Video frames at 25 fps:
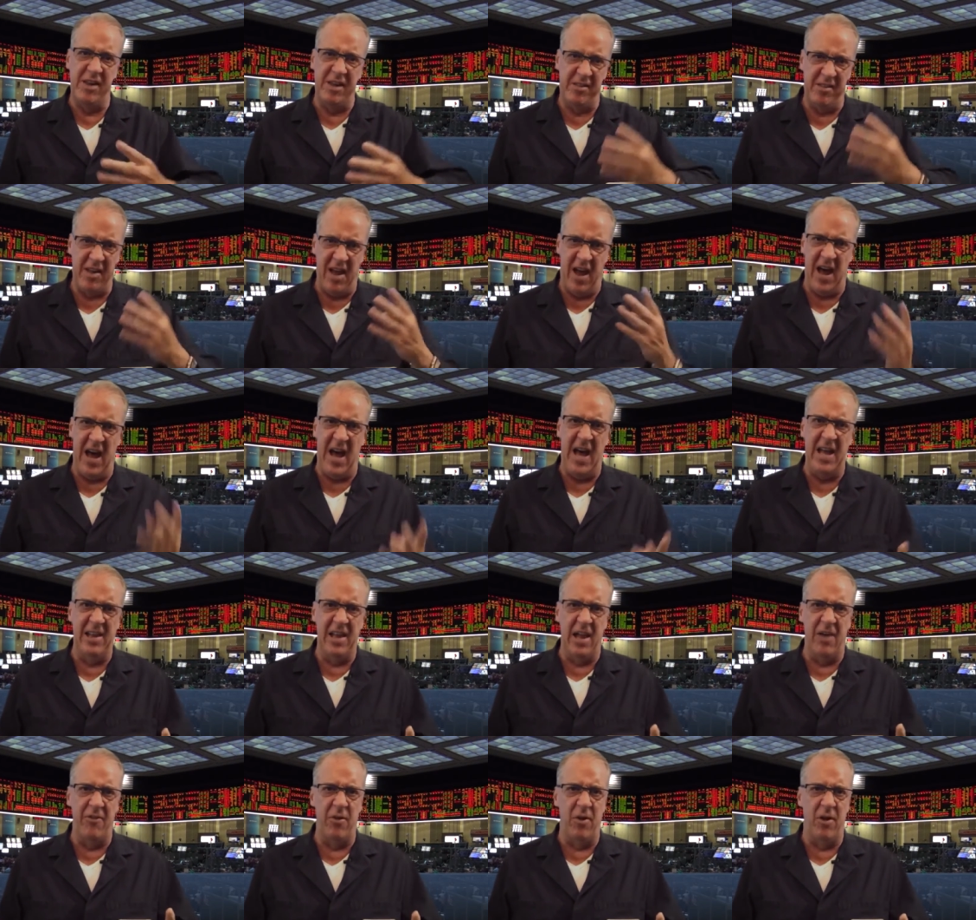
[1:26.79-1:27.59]
That's a high
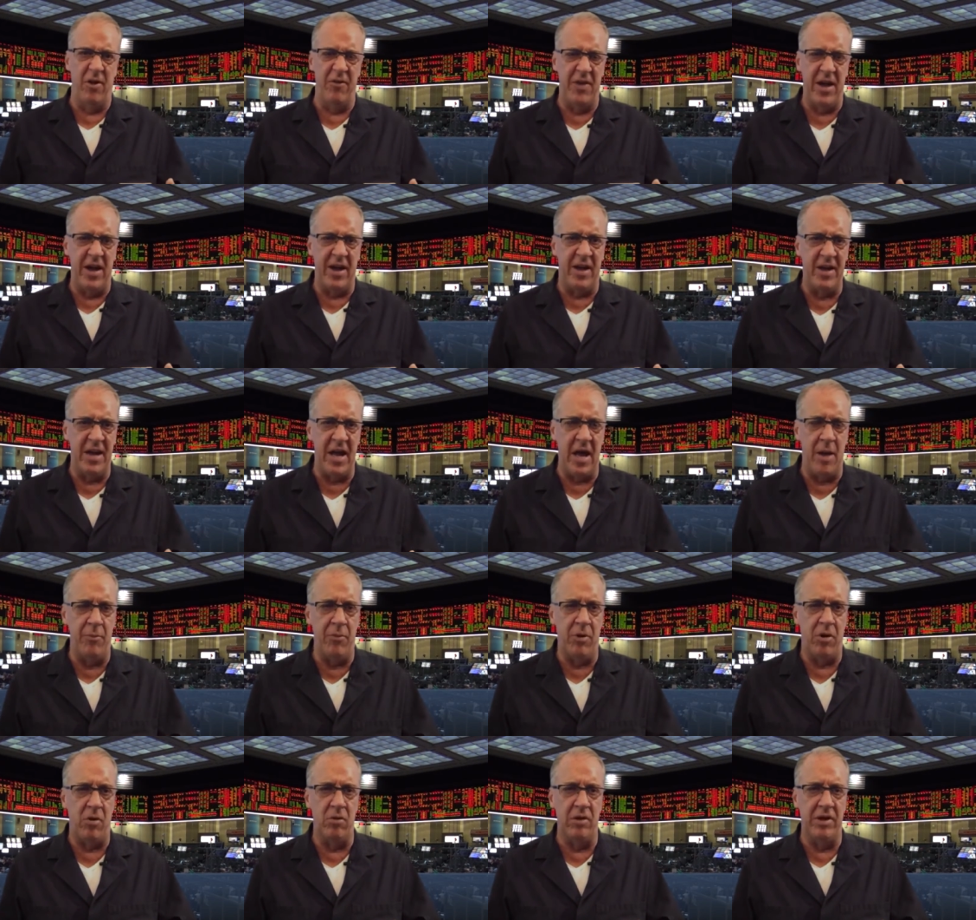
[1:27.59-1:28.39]
level of
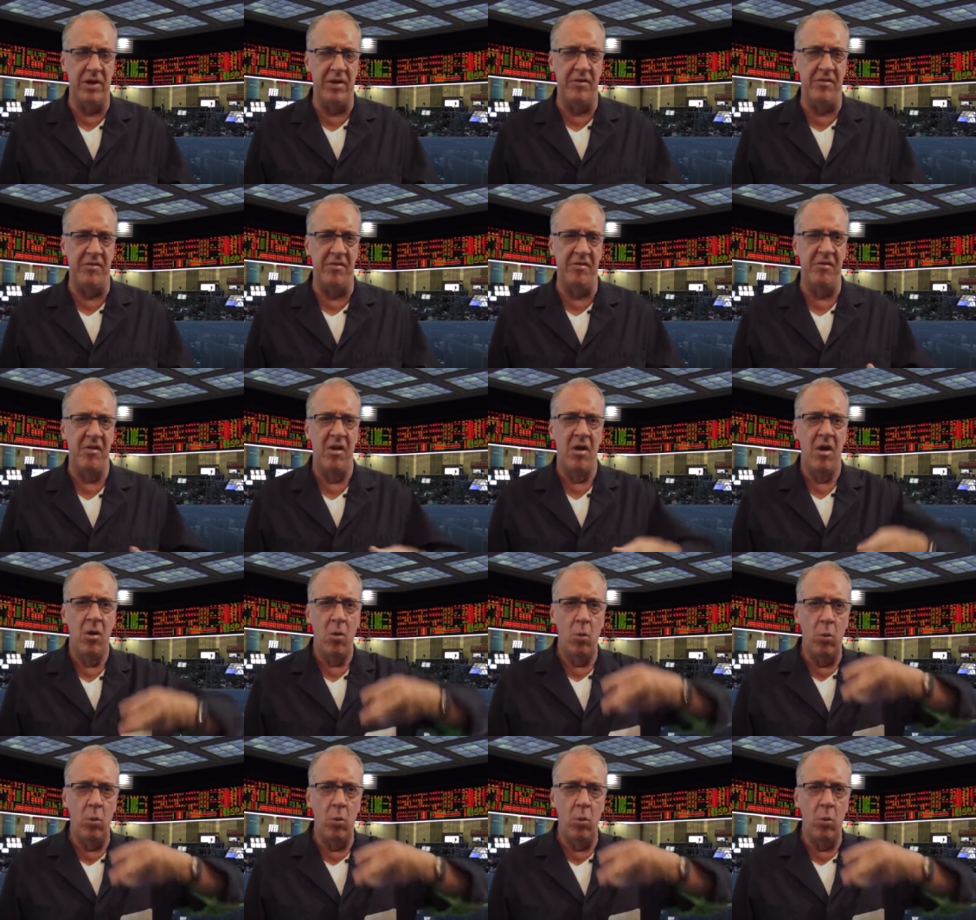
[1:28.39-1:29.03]
economic releases.